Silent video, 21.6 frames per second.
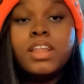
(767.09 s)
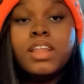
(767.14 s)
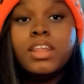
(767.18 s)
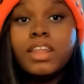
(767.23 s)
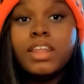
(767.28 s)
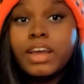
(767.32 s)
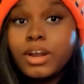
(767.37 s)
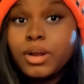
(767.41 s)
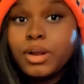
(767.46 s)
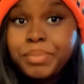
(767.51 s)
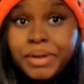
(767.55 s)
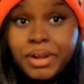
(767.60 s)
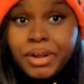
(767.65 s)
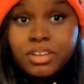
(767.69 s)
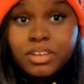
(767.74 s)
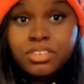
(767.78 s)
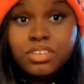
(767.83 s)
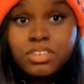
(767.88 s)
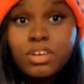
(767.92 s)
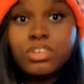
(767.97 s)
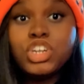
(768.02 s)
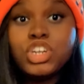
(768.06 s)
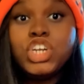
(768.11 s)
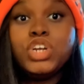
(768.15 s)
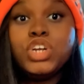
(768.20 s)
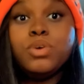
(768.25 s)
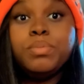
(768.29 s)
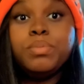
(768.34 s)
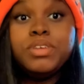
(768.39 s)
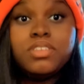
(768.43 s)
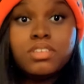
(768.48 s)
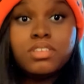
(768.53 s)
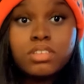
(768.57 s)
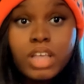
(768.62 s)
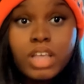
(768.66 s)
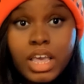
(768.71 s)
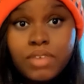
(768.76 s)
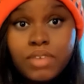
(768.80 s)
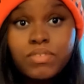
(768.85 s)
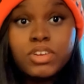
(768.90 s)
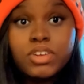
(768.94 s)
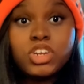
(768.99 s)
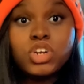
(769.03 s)
Let her parents know she'll be
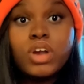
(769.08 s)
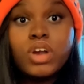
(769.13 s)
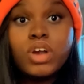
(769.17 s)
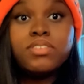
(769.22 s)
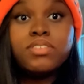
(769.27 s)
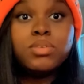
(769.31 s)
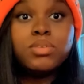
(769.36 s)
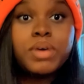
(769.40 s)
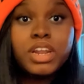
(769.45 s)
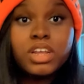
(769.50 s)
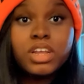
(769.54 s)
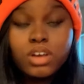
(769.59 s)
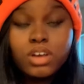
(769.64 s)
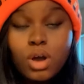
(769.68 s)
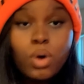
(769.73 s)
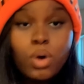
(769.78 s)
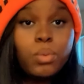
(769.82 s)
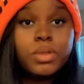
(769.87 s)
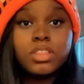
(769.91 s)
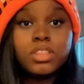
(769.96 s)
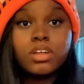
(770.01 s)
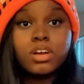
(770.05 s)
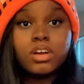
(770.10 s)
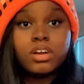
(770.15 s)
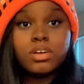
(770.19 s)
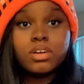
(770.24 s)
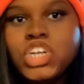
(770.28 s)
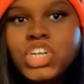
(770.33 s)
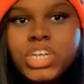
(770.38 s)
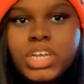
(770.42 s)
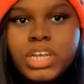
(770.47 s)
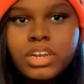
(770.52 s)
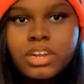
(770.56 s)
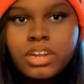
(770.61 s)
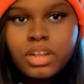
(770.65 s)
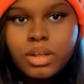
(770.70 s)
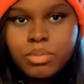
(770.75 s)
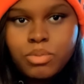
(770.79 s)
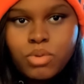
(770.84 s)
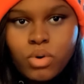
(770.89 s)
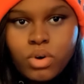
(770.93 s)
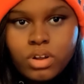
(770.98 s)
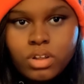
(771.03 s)
safe and she'll have somebody go with her. She ended
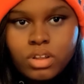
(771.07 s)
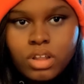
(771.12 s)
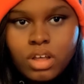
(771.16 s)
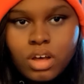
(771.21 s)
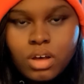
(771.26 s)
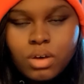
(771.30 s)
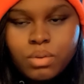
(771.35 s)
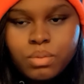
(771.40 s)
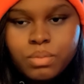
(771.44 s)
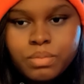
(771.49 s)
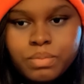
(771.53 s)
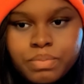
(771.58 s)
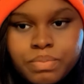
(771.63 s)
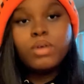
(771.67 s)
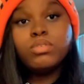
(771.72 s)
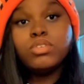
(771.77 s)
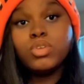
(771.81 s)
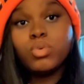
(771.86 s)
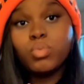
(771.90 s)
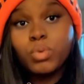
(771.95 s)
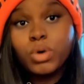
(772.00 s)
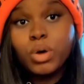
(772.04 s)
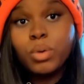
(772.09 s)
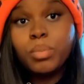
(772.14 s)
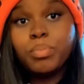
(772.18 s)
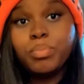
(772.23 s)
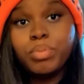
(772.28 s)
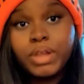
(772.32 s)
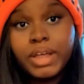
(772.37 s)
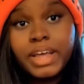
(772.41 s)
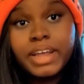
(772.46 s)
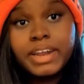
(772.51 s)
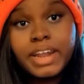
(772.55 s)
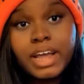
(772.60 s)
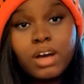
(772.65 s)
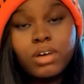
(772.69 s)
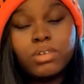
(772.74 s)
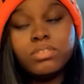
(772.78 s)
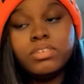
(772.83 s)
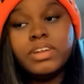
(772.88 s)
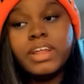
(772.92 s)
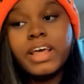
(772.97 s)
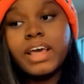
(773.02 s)
up going alone. It was a well-planned
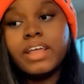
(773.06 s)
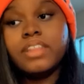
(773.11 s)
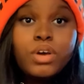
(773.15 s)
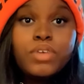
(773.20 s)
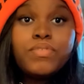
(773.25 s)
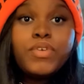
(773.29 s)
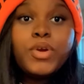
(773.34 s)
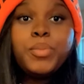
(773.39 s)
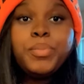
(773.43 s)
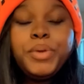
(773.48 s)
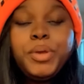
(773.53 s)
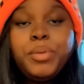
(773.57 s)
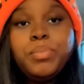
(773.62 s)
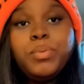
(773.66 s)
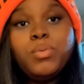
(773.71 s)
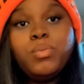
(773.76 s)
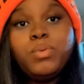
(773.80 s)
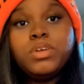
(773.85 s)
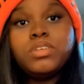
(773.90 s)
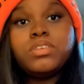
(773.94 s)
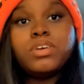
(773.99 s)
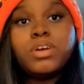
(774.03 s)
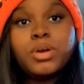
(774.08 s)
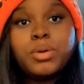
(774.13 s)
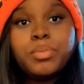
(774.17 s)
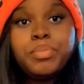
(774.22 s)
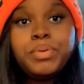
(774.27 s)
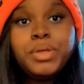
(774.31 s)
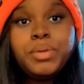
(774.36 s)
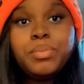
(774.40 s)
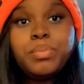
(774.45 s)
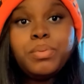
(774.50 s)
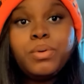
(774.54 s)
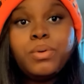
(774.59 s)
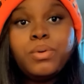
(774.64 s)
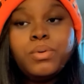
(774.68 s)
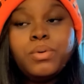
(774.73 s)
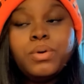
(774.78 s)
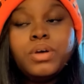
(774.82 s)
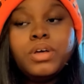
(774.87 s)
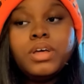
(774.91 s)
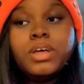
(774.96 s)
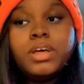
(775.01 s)
out. If her people wasn't her
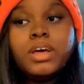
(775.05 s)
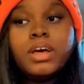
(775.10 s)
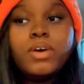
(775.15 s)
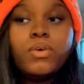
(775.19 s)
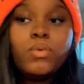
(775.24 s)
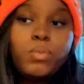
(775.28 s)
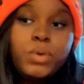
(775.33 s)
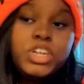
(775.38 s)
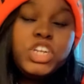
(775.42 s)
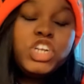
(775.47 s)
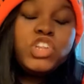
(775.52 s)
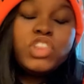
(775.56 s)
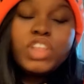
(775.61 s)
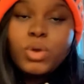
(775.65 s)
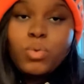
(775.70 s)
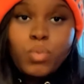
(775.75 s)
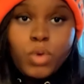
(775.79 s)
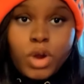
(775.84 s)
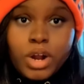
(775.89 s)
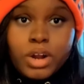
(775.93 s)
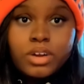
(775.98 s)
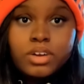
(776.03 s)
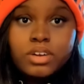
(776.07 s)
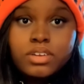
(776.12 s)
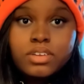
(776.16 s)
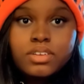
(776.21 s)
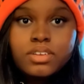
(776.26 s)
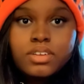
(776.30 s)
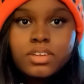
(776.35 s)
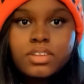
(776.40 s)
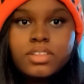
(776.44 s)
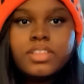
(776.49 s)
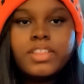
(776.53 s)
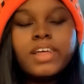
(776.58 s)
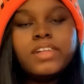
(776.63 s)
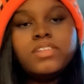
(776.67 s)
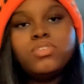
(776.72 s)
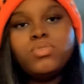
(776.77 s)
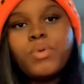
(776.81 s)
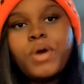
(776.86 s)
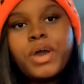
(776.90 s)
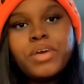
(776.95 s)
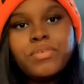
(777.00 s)
people, which they weren't,
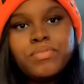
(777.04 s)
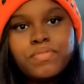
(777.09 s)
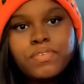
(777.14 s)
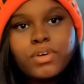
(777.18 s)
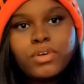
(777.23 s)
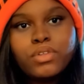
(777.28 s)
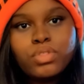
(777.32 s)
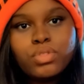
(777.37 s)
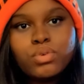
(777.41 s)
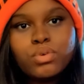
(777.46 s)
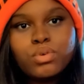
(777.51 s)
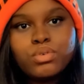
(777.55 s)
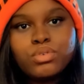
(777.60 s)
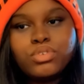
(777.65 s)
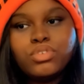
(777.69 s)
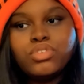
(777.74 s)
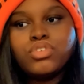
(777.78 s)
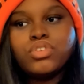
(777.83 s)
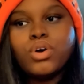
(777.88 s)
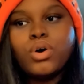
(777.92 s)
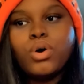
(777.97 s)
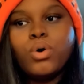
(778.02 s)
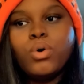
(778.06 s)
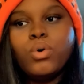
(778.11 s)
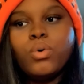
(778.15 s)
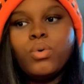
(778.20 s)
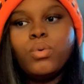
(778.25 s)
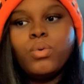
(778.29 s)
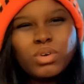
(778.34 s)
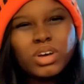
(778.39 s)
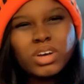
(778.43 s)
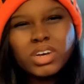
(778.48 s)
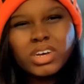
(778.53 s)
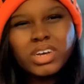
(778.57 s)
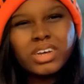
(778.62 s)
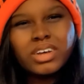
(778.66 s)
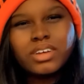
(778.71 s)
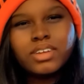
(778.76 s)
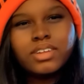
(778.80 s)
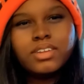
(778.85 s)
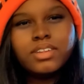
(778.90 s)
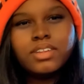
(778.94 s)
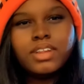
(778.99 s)
that's why it fell through so
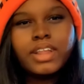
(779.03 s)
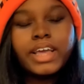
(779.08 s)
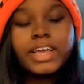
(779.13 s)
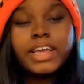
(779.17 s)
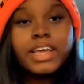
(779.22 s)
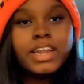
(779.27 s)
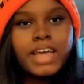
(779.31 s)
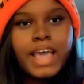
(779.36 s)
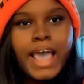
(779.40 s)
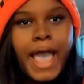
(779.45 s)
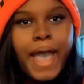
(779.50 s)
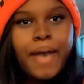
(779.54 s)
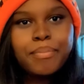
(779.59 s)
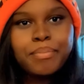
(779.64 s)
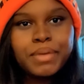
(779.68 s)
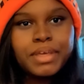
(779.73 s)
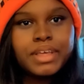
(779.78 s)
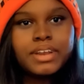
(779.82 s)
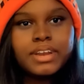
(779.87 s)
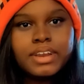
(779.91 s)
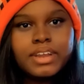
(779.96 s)
good. Like, it happened.